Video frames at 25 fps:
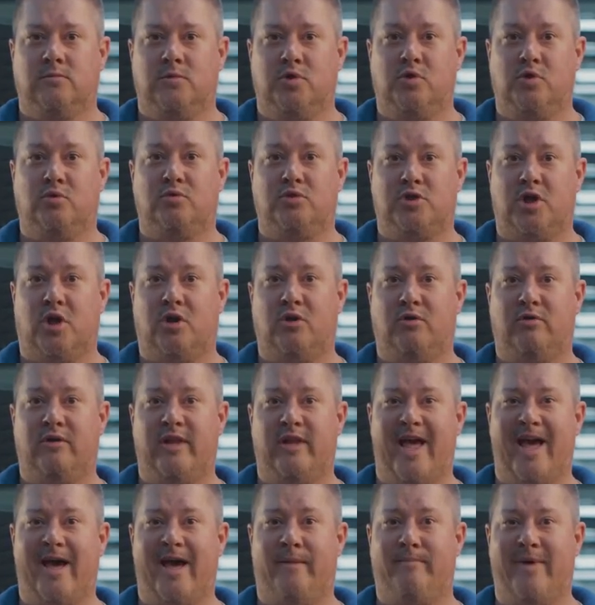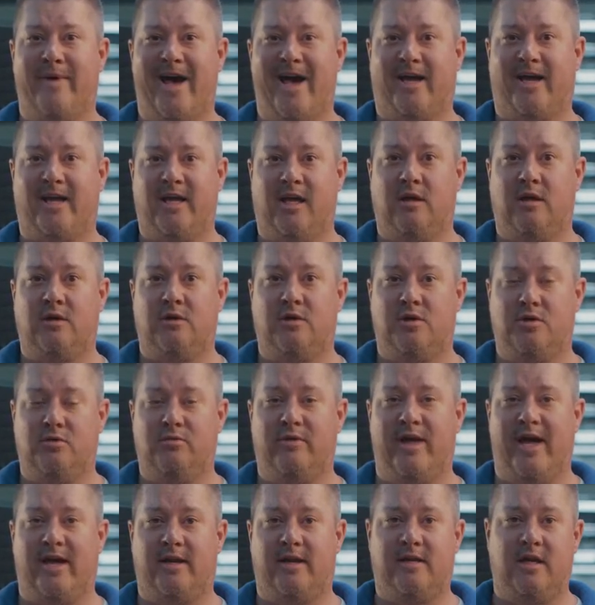you'll turn that back in to
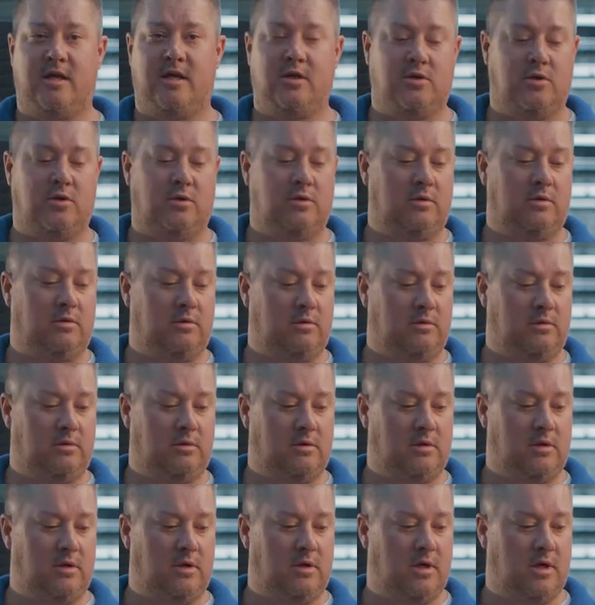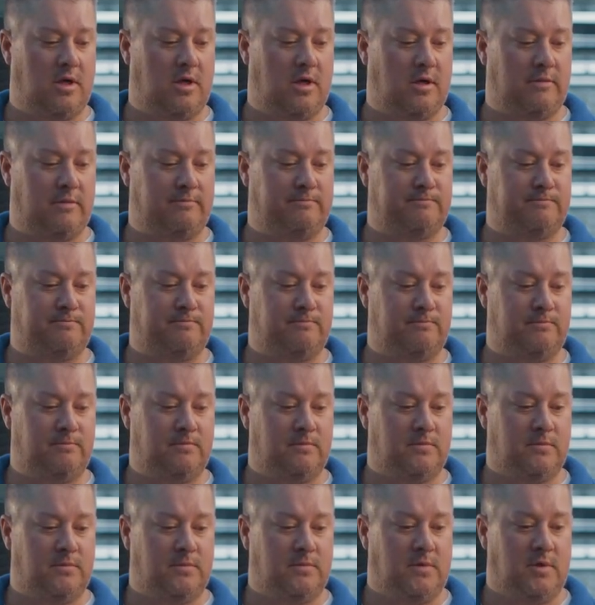that teacher, um,
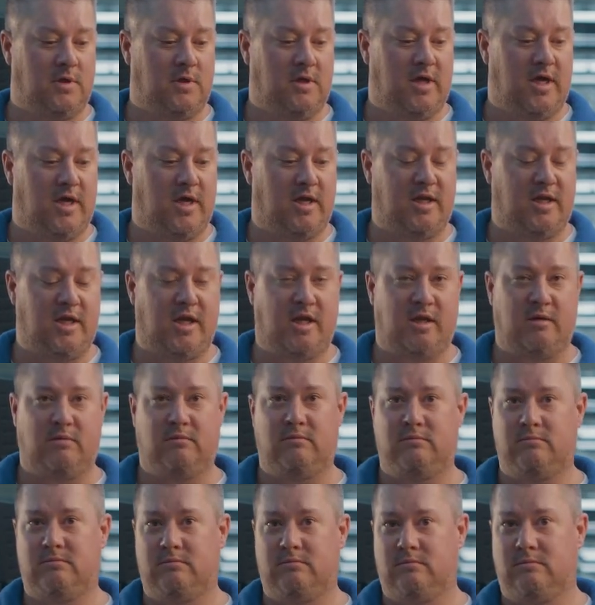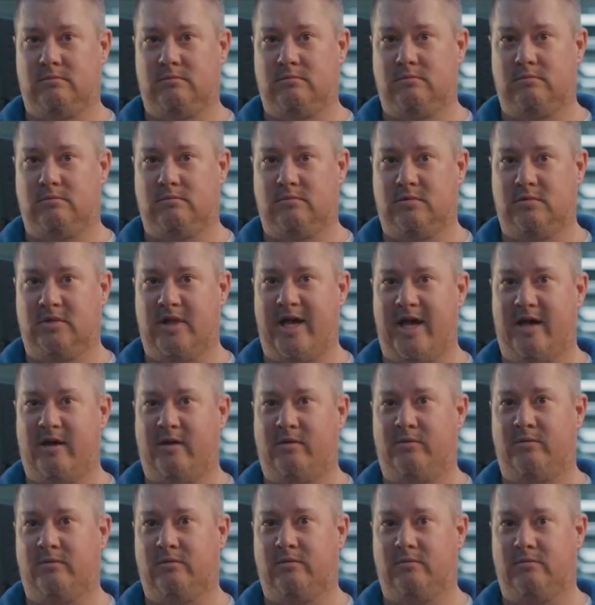and then
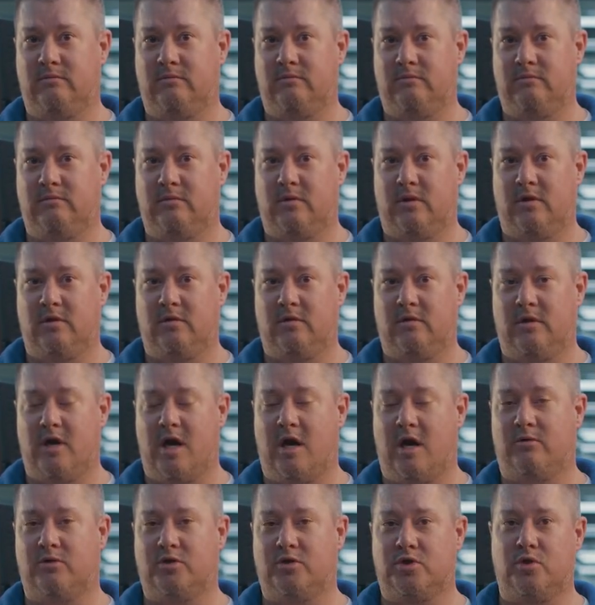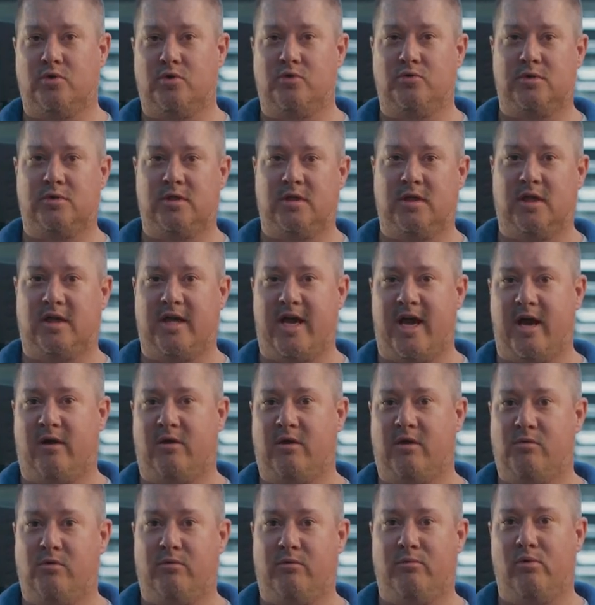they, all the schools in the
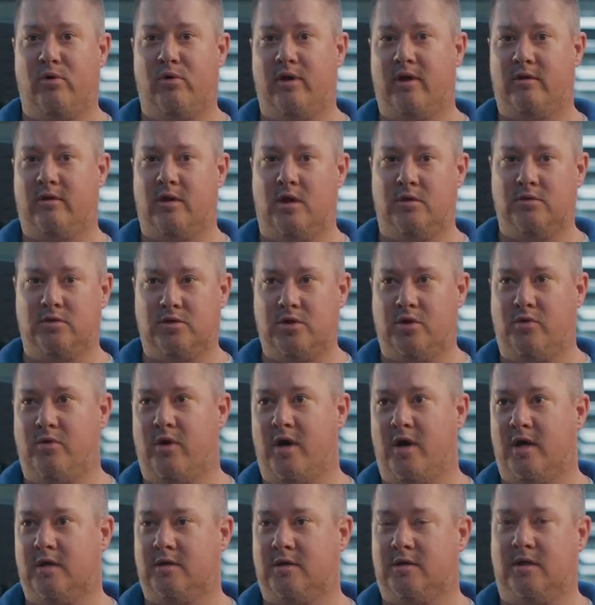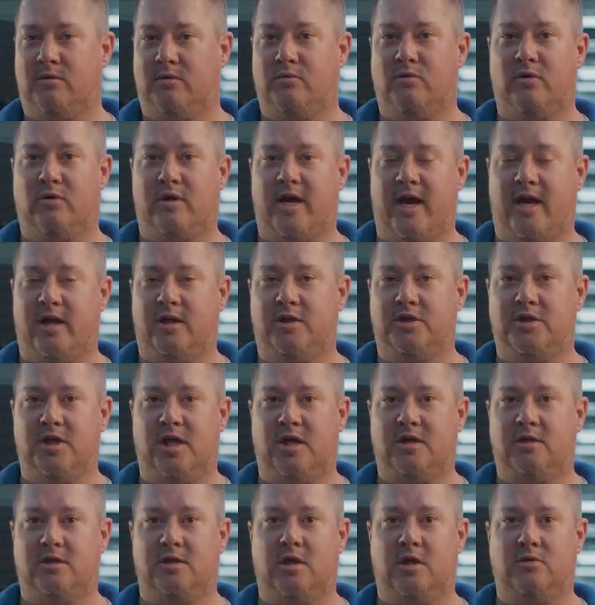county will bring those to us and we'll kind of
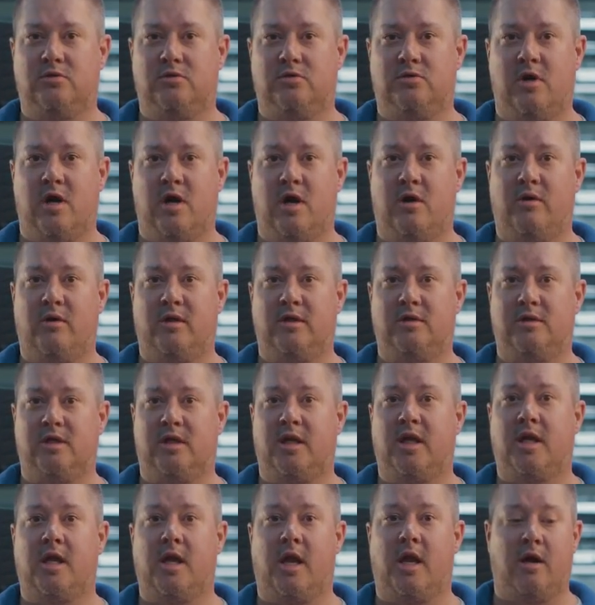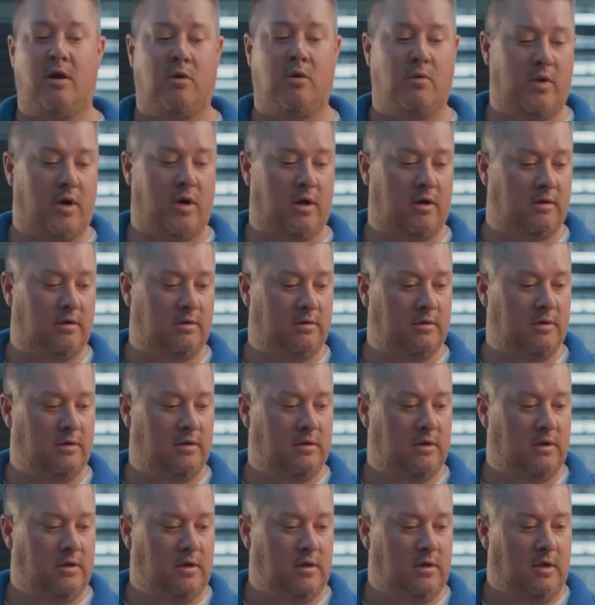judge those drawings and declare a winner.
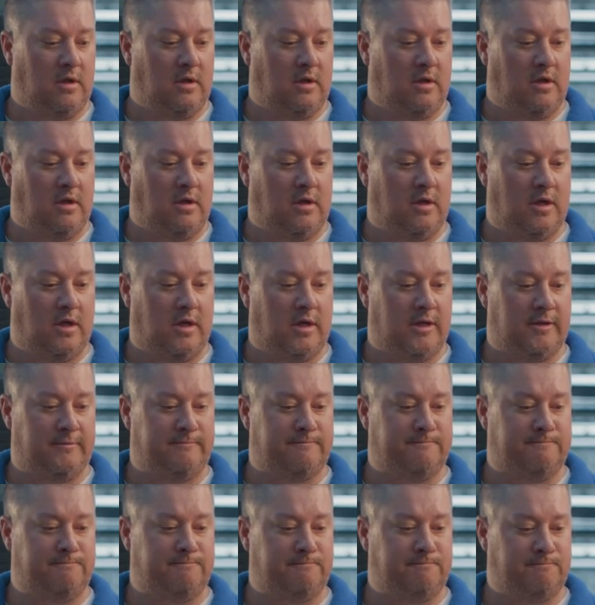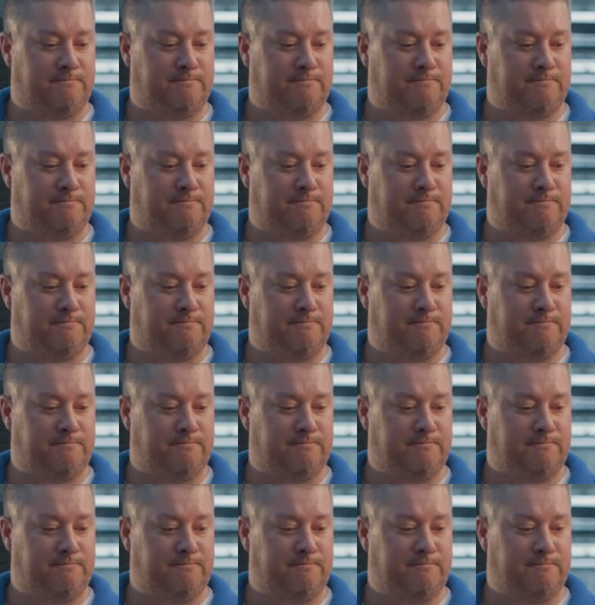Um,